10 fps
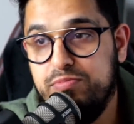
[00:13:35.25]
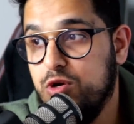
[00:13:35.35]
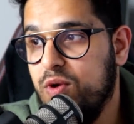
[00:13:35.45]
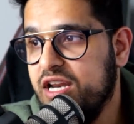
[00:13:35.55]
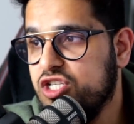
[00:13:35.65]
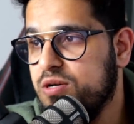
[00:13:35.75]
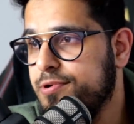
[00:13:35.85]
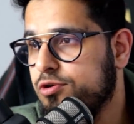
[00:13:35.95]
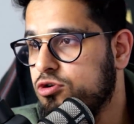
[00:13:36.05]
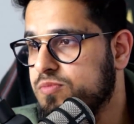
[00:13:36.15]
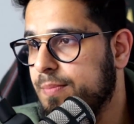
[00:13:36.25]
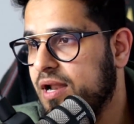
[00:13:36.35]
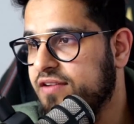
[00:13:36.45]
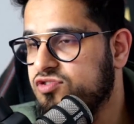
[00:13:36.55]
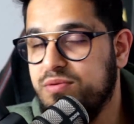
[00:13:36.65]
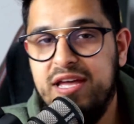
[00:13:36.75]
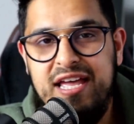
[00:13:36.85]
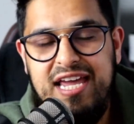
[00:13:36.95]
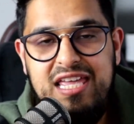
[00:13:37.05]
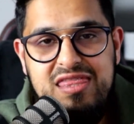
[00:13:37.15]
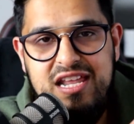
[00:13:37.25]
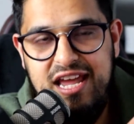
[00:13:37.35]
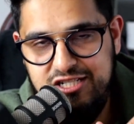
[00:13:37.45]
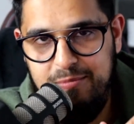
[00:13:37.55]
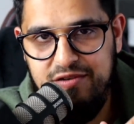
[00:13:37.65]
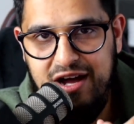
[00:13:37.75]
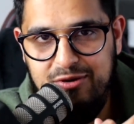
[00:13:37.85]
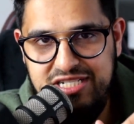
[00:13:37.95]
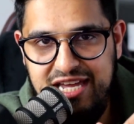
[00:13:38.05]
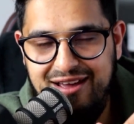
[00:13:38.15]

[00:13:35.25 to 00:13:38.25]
We're going to jump on a course member live stream in the next couple of hours here